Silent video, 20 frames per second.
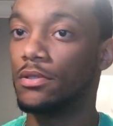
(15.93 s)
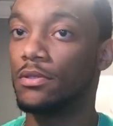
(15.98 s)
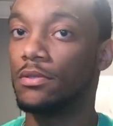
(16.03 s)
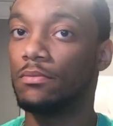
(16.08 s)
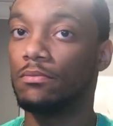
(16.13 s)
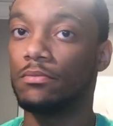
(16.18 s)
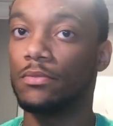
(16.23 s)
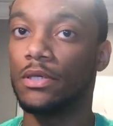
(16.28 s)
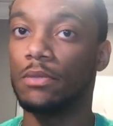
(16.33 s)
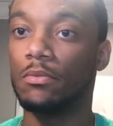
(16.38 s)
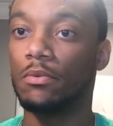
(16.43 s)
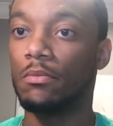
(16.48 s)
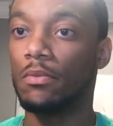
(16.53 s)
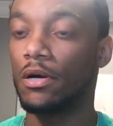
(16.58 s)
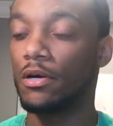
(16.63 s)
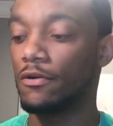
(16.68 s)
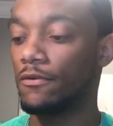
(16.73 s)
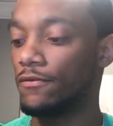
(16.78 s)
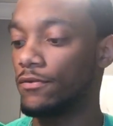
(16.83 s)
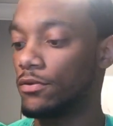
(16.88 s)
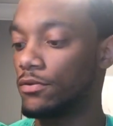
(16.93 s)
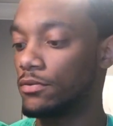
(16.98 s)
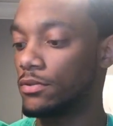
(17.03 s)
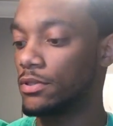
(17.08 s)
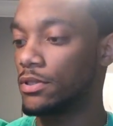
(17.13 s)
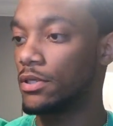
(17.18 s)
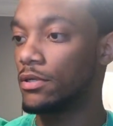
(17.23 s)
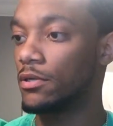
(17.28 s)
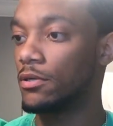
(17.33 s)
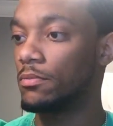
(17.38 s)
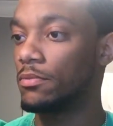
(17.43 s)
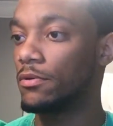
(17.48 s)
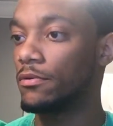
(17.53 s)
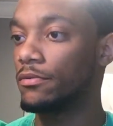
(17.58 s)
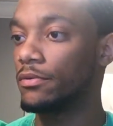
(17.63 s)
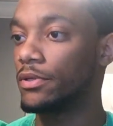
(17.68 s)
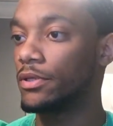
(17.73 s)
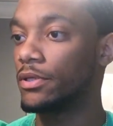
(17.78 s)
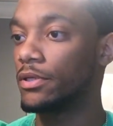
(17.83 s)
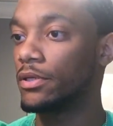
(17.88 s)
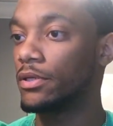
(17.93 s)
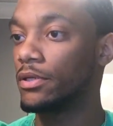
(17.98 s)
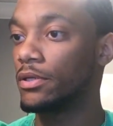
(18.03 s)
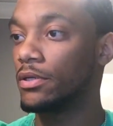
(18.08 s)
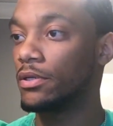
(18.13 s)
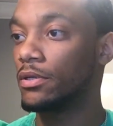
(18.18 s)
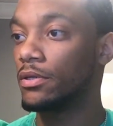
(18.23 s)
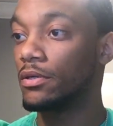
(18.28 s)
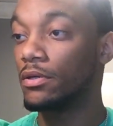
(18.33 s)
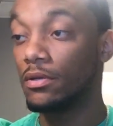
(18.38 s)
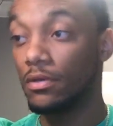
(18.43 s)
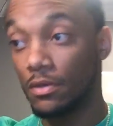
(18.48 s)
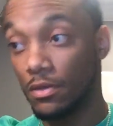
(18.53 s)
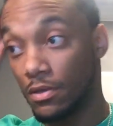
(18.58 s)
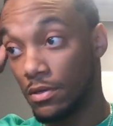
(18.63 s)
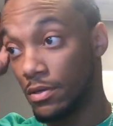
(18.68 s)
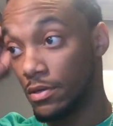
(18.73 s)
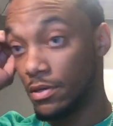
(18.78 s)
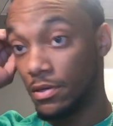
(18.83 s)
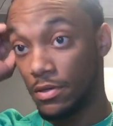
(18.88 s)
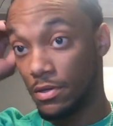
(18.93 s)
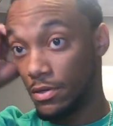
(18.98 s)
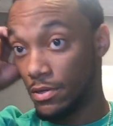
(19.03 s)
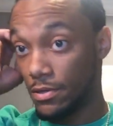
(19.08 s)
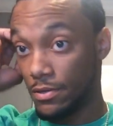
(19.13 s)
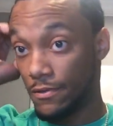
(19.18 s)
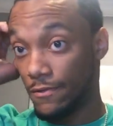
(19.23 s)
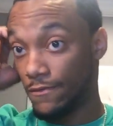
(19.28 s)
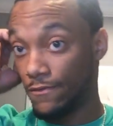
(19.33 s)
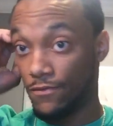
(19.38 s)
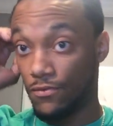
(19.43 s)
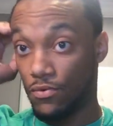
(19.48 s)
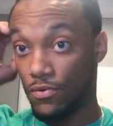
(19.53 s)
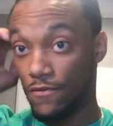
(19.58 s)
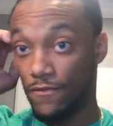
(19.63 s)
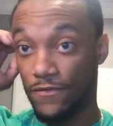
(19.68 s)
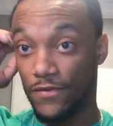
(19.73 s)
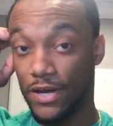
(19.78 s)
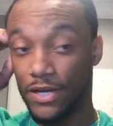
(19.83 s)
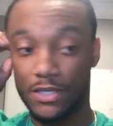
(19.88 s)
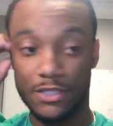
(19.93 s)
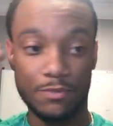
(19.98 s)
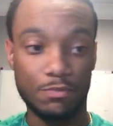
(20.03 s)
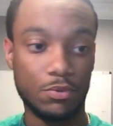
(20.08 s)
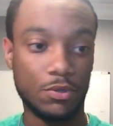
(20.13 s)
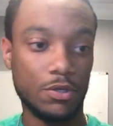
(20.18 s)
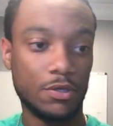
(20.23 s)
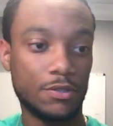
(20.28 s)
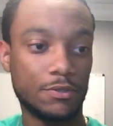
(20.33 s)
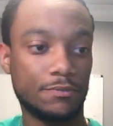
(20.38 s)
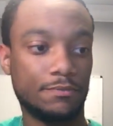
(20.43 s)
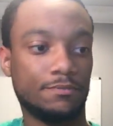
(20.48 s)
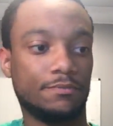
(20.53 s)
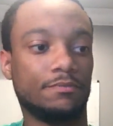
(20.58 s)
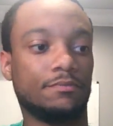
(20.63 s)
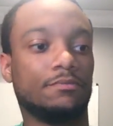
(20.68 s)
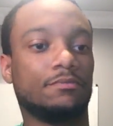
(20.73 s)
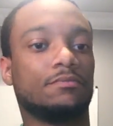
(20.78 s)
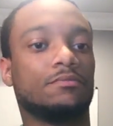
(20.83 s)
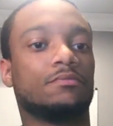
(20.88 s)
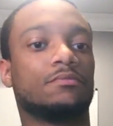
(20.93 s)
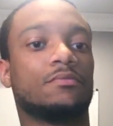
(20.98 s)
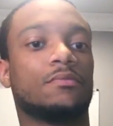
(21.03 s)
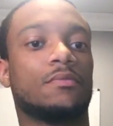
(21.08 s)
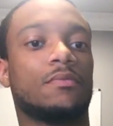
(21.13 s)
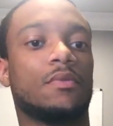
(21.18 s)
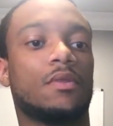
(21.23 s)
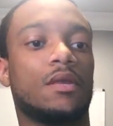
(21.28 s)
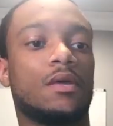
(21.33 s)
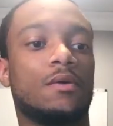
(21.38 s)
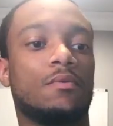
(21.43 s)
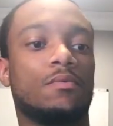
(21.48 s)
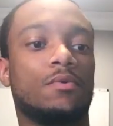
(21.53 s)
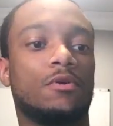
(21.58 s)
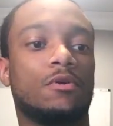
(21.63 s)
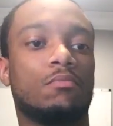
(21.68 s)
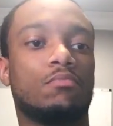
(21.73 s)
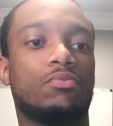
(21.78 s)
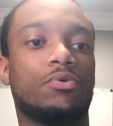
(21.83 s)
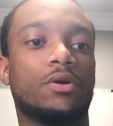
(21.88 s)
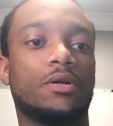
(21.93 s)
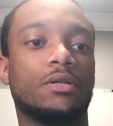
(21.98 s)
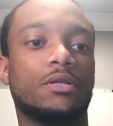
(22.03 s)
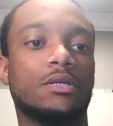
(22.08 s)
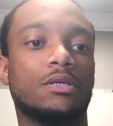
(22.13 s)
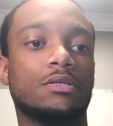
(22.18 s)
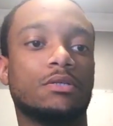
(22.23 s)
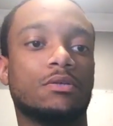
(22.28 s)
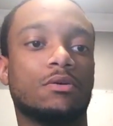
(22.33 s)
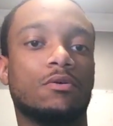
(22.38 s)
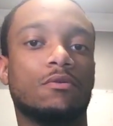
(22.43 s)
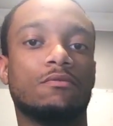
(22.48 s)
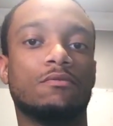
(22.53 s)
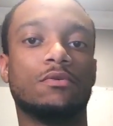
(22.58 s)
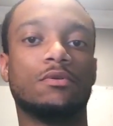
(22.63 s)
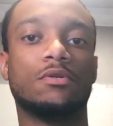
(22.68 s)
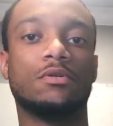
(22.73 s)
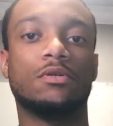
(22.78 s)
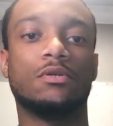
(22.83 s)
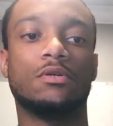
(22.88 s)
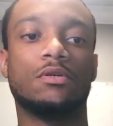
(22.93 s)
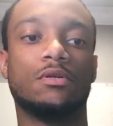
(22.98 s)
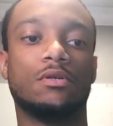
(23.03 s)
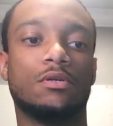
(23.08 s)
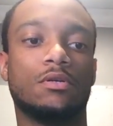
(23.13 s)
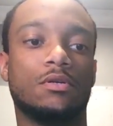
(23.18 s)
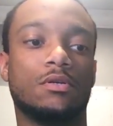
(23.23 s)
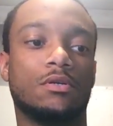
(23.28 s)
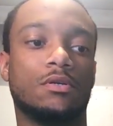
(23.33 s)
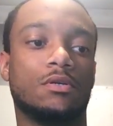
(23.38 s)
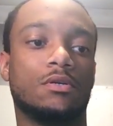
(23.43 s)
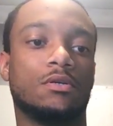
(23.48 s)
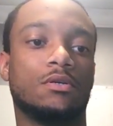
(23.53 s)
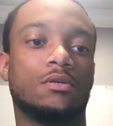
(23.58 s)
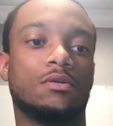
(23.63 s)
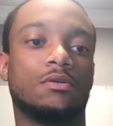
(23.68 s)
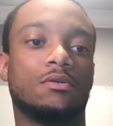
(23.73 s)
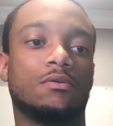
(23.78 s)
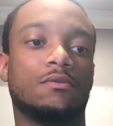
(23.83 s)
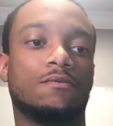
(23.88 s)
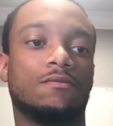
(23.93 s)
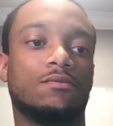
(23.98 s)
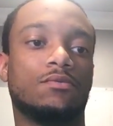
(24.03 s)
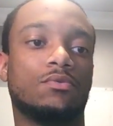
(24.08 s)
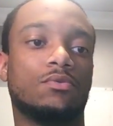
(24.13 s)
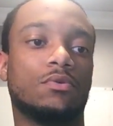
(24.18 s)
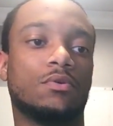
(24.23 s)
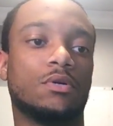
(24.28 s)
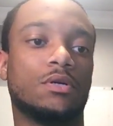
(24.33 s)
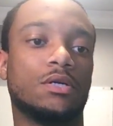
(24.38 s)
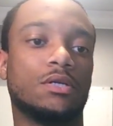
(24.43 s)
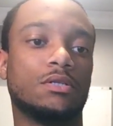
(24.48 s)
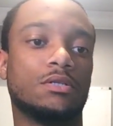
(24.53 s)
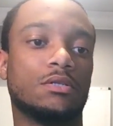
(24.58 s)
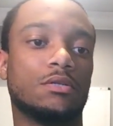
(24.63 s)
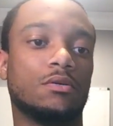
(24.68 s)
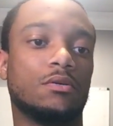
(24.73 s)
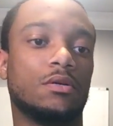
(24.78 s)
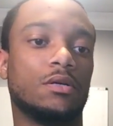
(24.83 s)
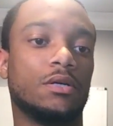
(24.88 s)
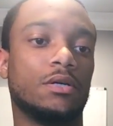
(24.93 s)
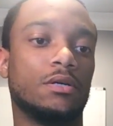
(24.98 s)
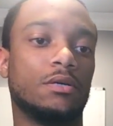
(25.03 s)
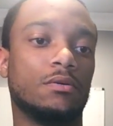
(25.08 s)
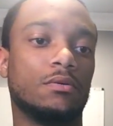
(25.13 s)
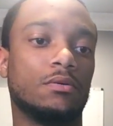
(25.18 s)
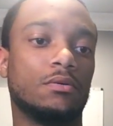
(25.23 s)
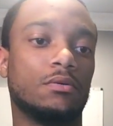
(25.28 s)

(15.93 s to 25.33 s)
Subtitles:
Let me get my microphone set up over here for Facebook. I'm gonna bring this over for Instagram.